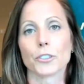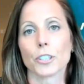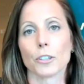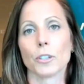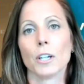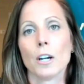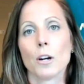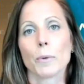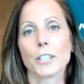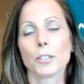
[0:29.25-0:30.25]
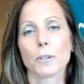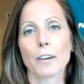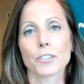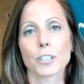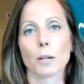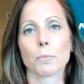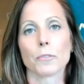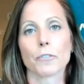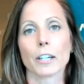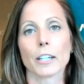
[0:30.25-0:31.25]
So we do have
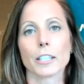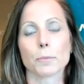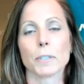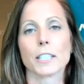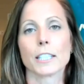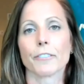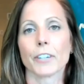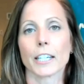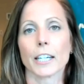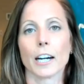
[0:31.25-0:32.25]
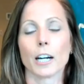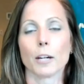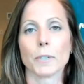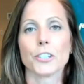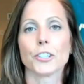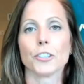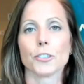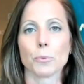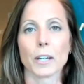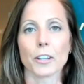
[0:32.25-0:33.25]
some very specific
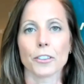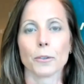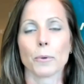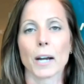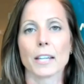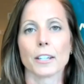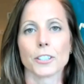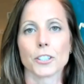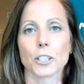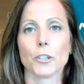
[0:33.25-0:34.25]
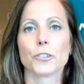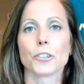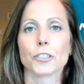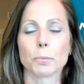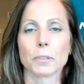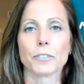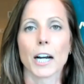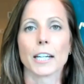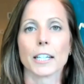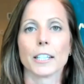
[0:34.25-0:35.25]
issues with the way that disclosures are
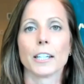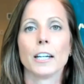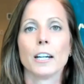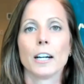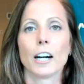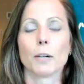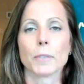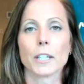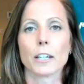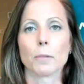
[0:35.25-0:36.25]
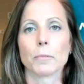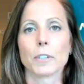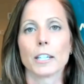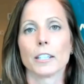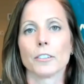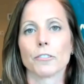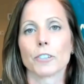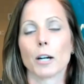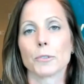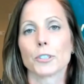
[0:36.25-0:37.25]
provided
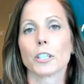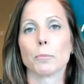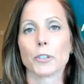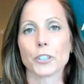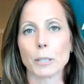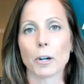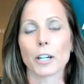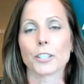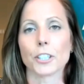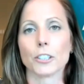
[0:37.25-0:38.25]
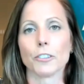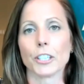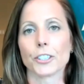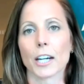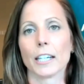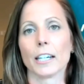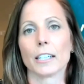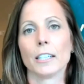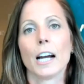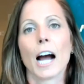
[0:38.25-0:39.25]
from certain emerging markets, including China.
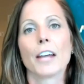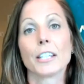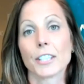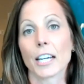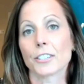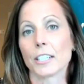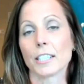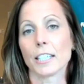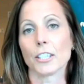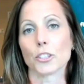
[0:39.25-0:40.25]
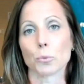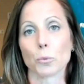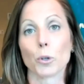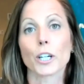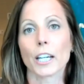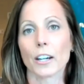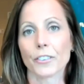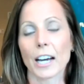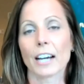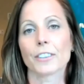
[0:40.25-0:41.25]
I think the SEC is working on
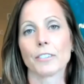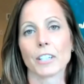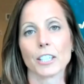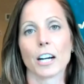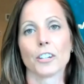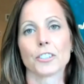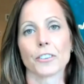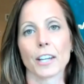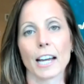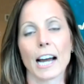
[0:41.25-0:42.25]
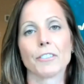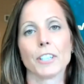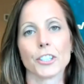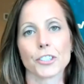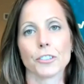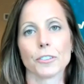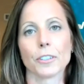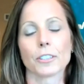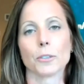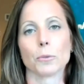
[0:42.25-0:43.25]
that. They've acknowledged that they have an issue
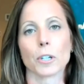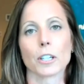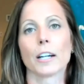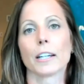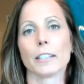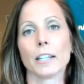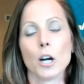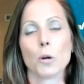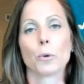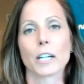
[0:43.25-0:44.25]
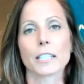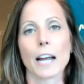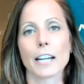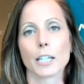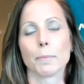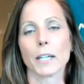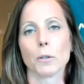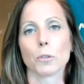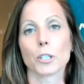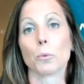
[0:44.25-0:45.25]
to work on, and we're excited
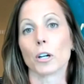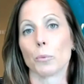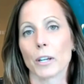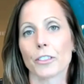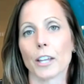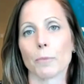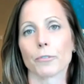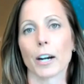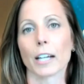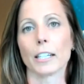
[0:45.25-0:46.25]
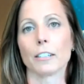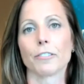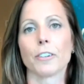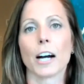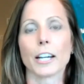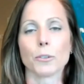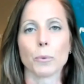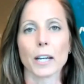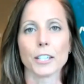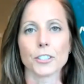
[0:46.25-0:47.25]
to work with them, frankly, to find
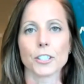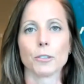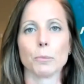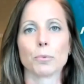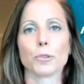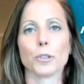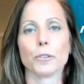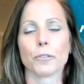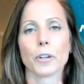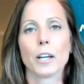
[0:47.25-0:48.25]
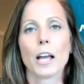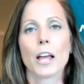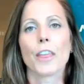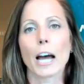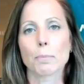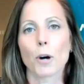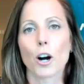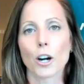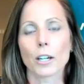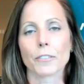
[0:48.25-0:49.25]
ways to improve that
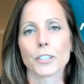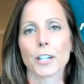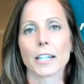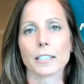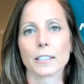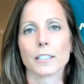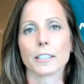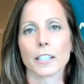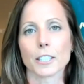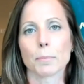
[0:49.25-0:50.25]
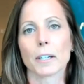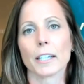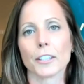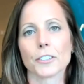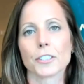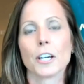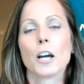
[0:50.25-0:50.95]
part of the Chinese listing experience.